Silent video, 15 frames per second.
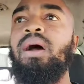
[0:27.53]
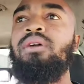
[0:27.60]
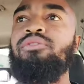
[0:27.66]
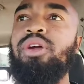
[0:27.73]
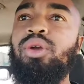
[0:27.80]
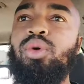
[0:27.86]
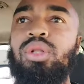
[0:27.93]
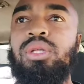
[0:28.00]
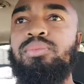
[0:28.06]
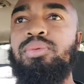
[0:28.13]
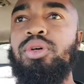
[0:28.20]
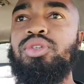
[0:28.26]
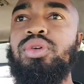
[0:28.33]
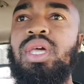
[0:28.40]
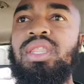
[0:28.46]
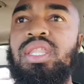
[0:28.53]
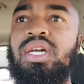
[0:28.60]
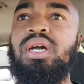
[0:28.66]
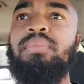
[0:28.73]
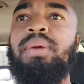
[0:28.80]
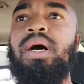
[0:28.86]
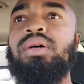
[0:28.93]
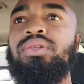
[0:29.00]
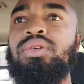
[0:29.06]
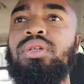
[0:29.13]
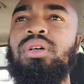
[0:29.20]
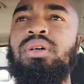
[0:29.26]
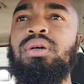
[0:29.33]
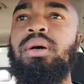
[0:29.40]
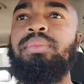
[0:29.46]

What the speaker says: I've read all the books you can think about, you know.